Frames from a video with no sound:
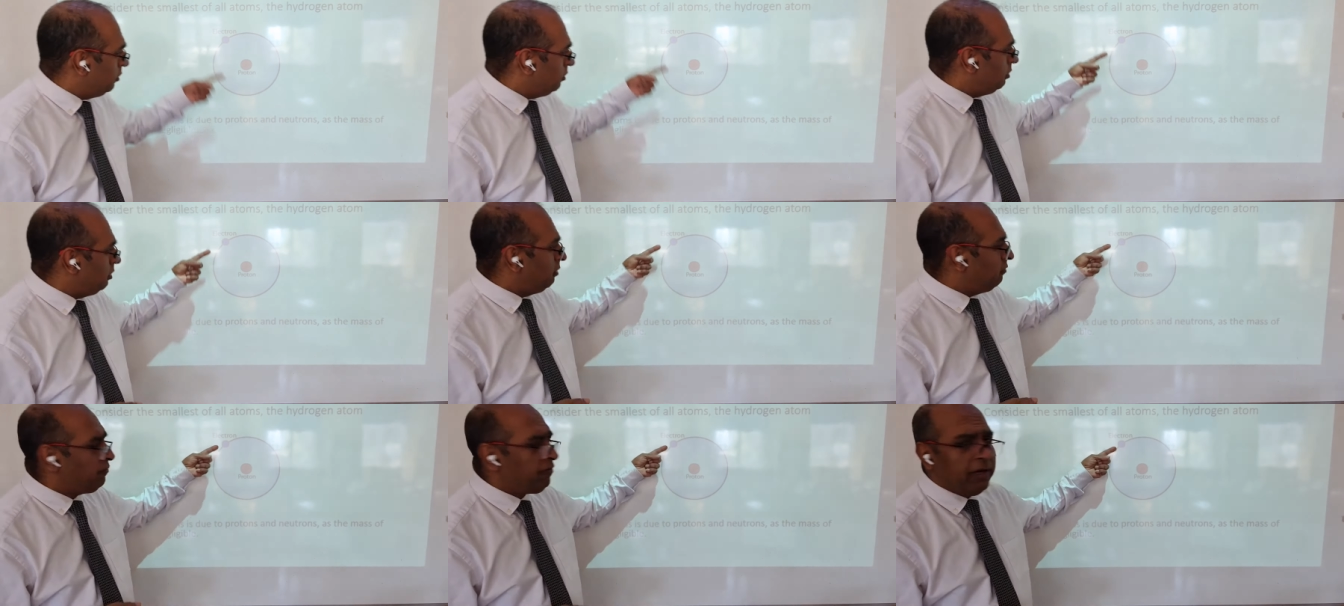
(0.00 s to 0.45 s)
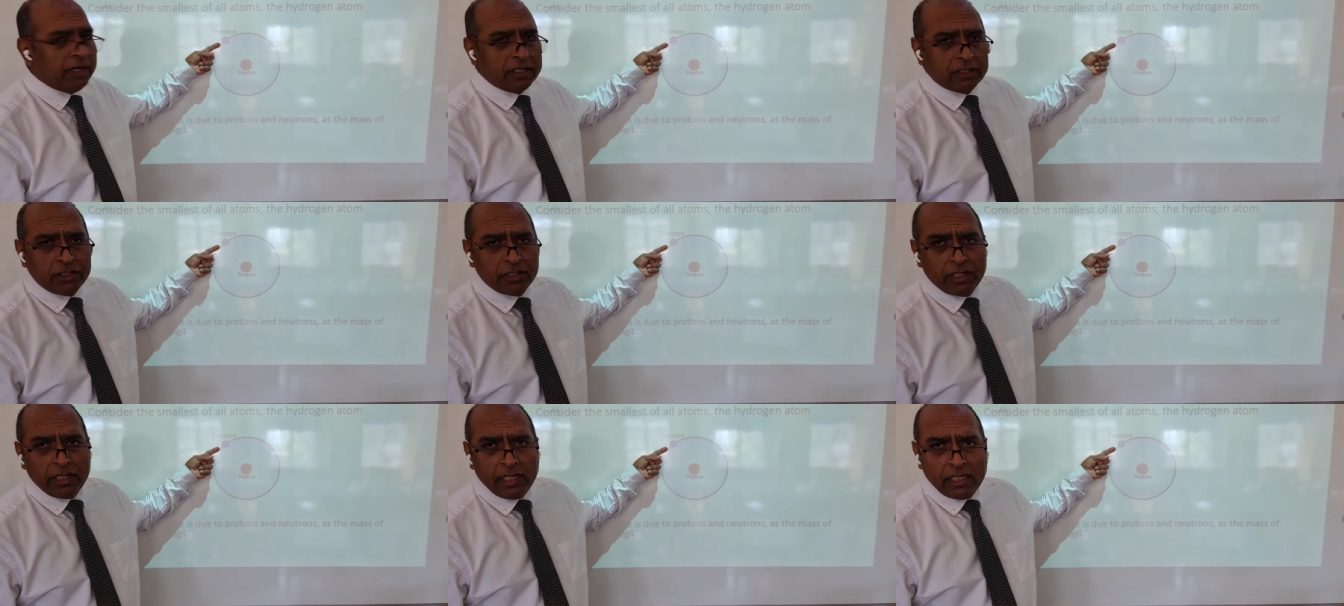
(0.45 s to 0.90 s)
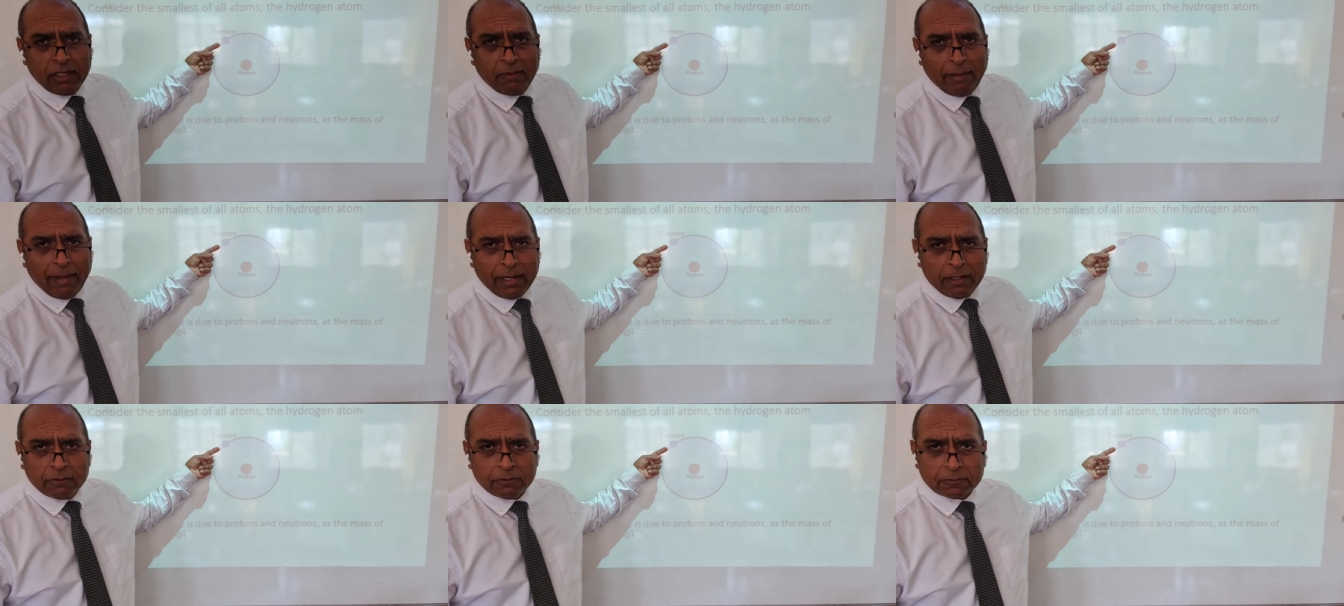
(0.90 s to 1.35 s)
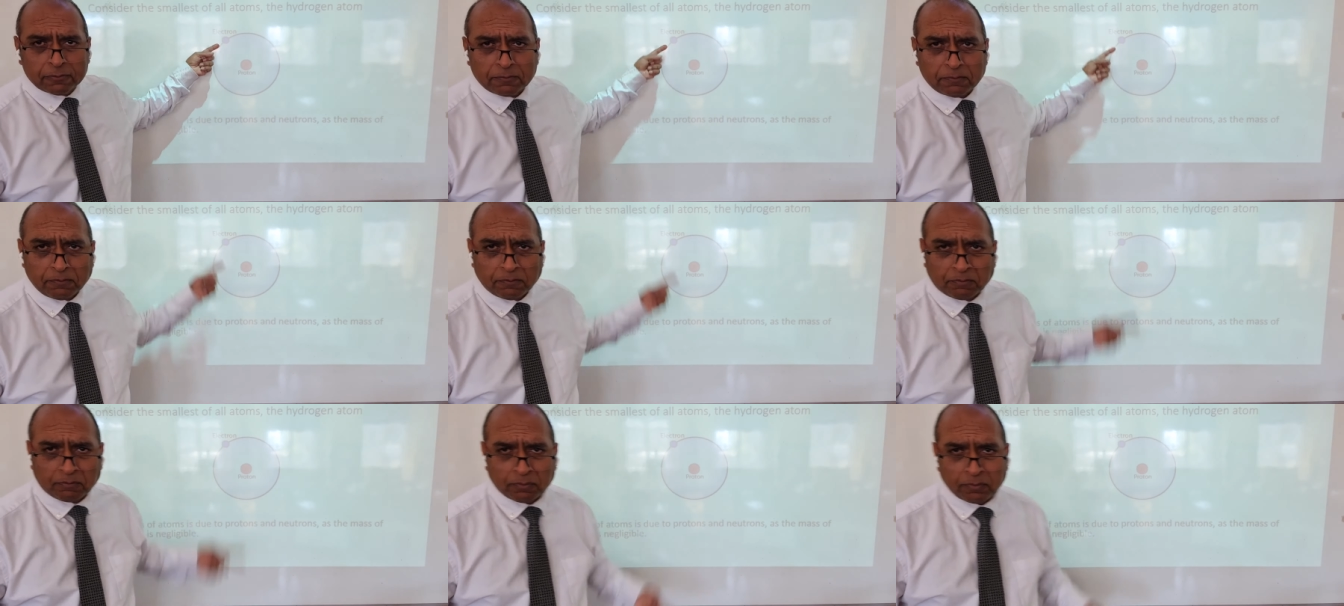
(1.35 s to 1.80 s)
In fact, you need about
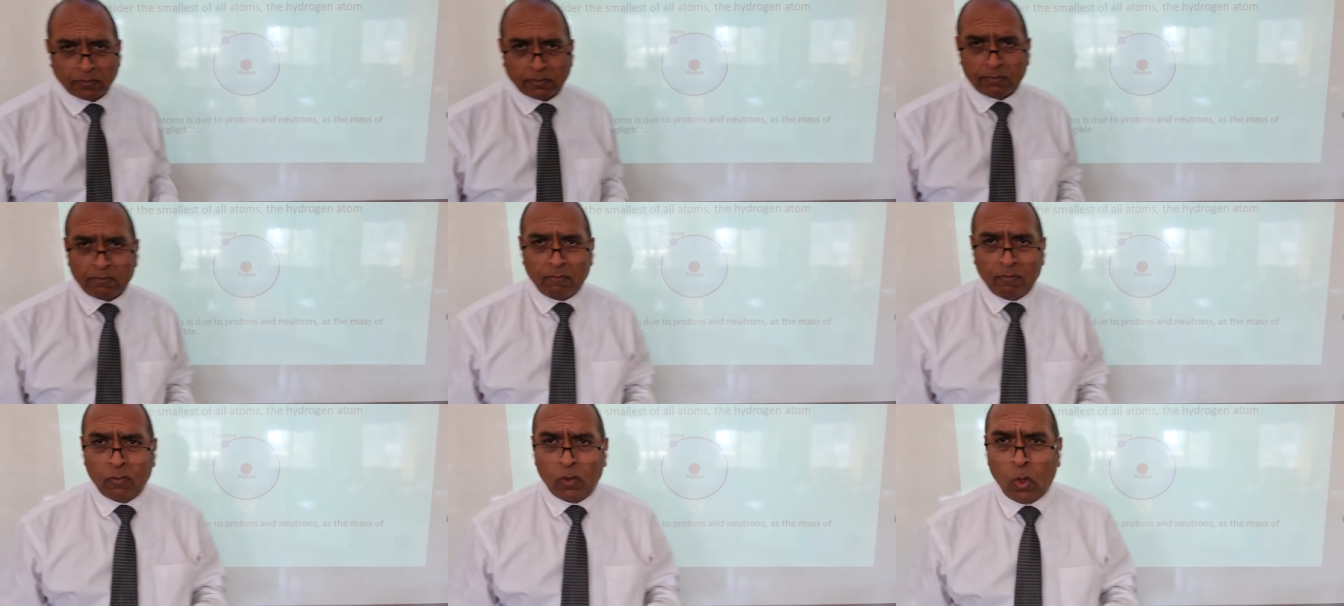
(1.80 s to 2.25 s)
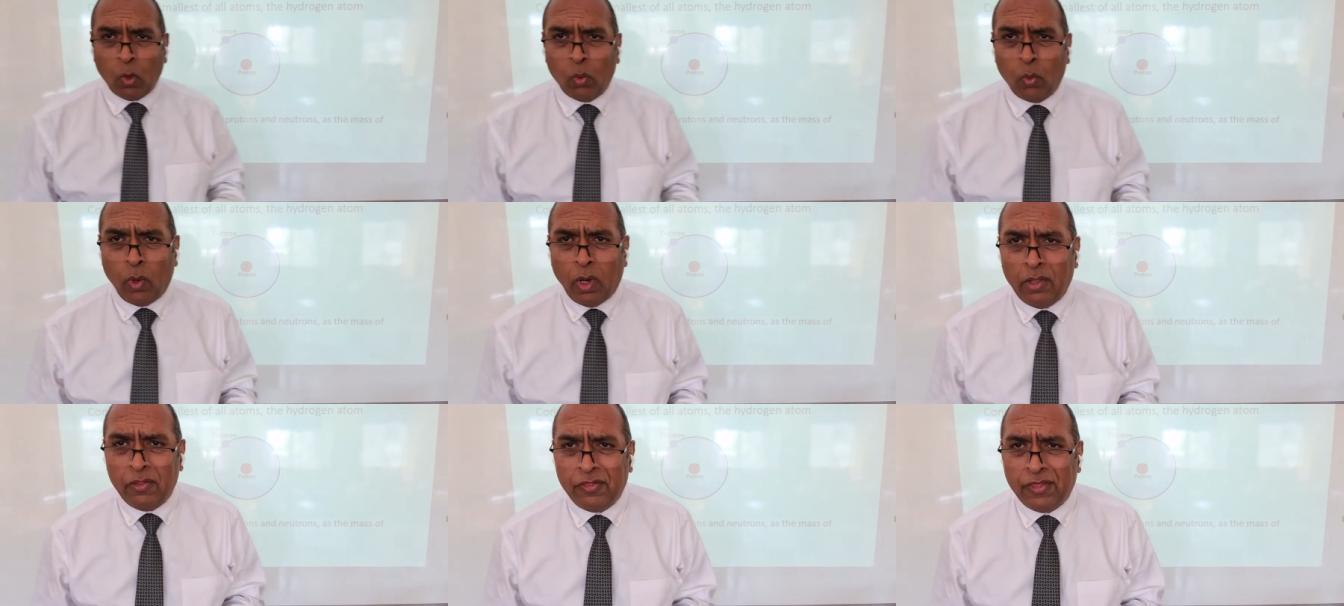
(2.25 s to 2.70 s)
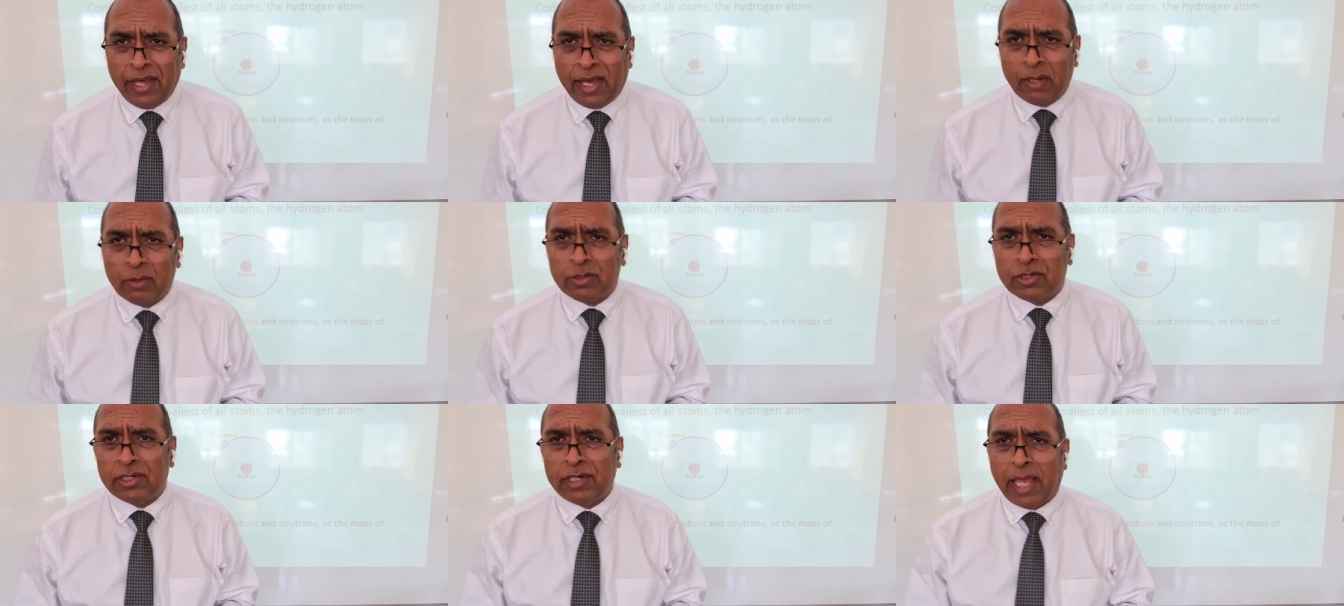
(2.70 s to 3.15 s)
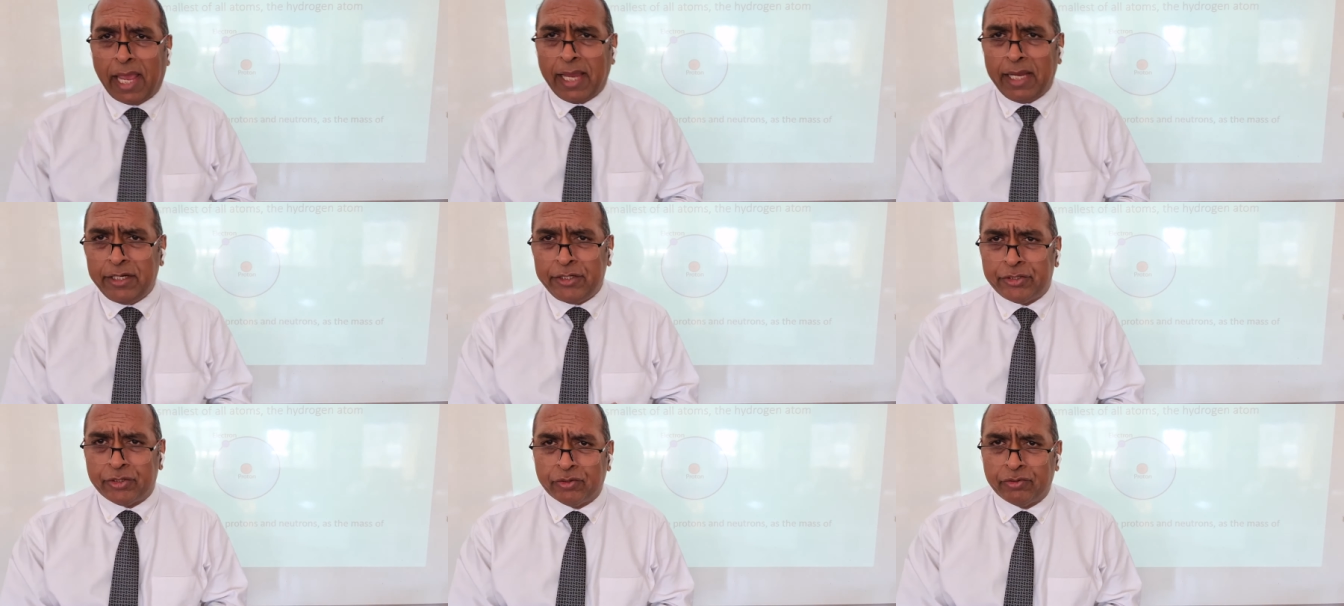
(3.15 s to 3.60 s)

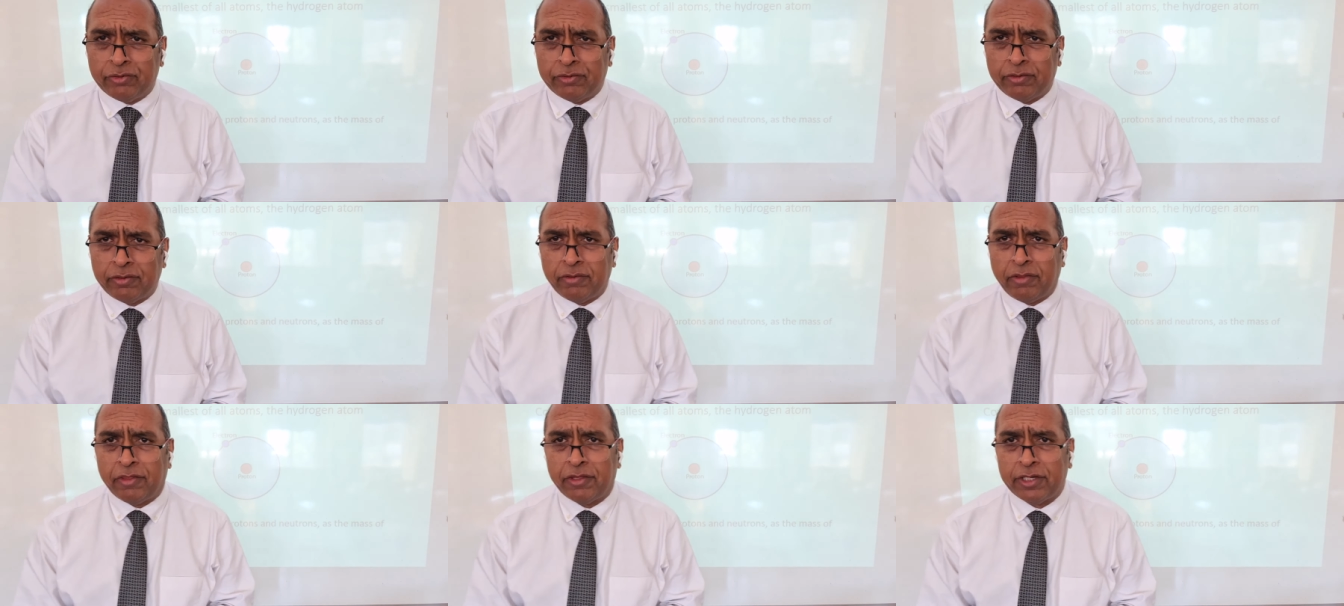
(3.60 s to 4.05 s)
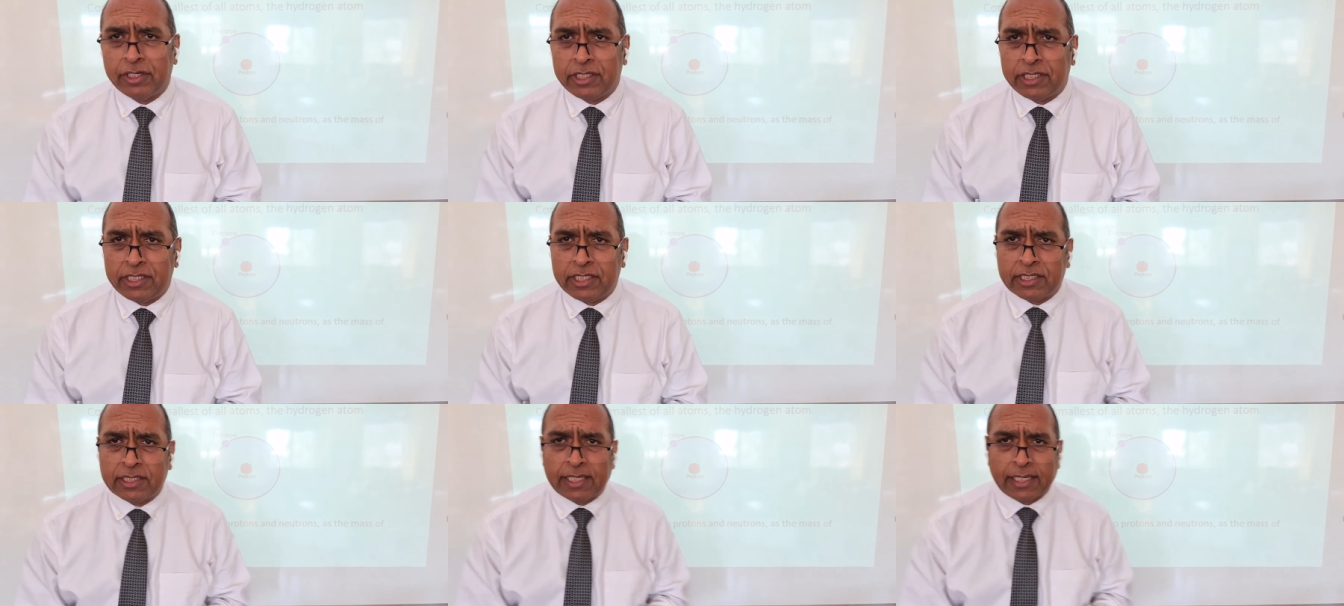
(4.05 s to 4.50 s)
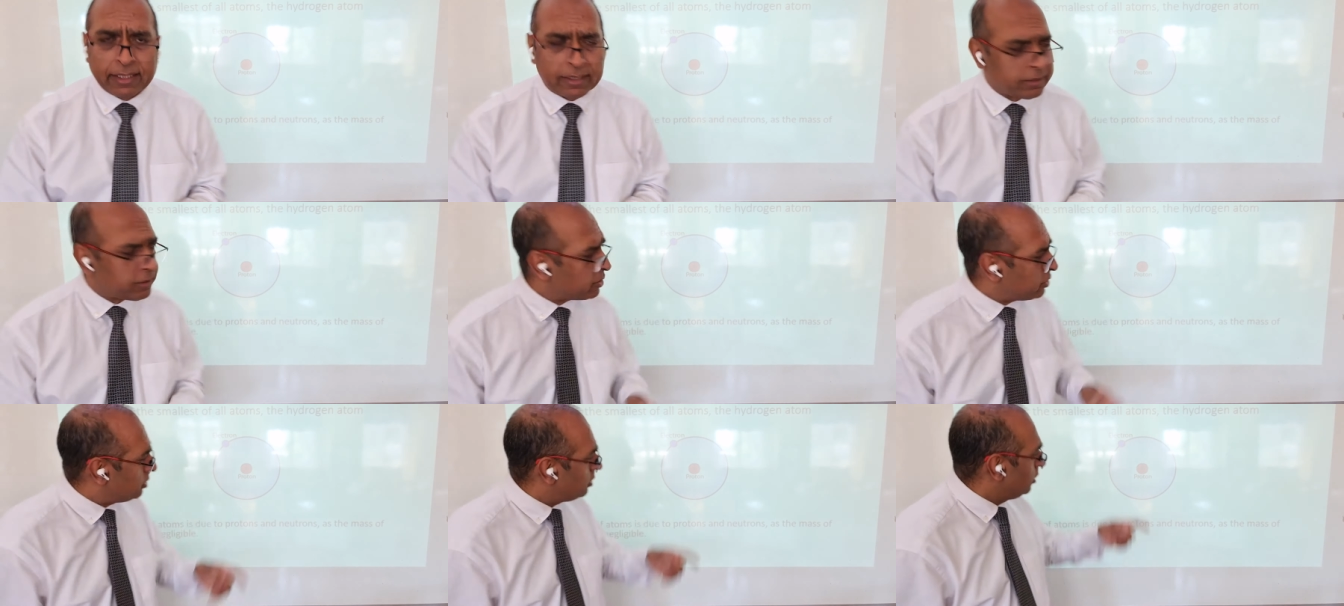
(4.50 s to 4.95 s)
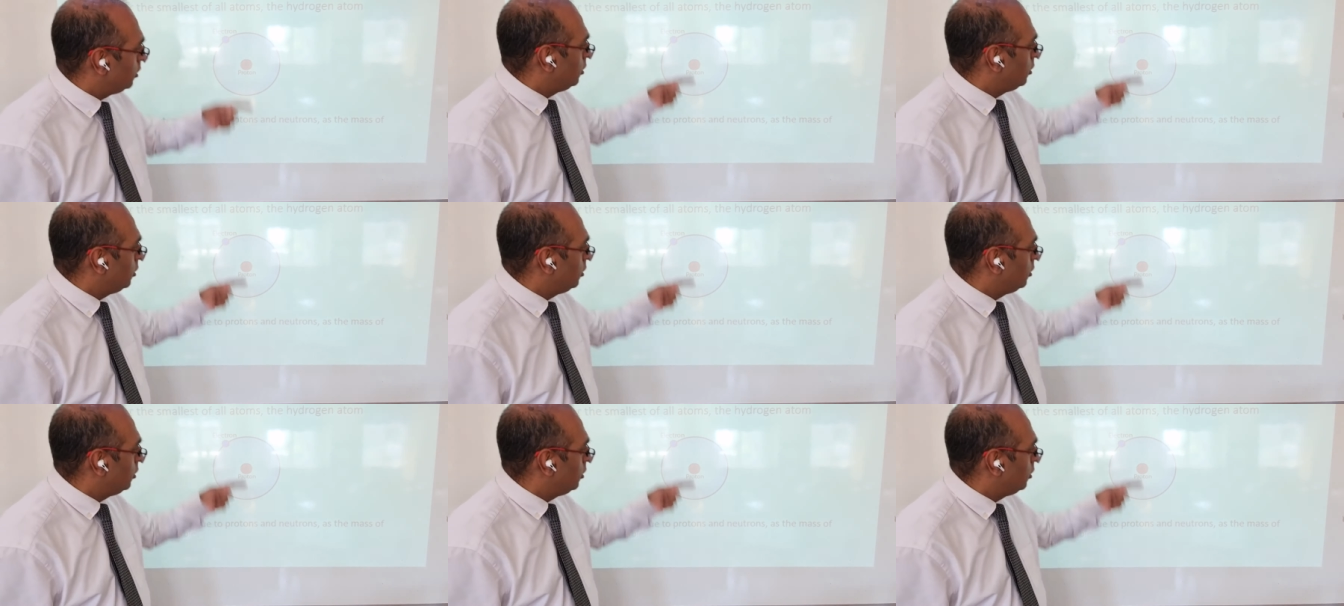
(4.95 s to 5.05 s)
1,836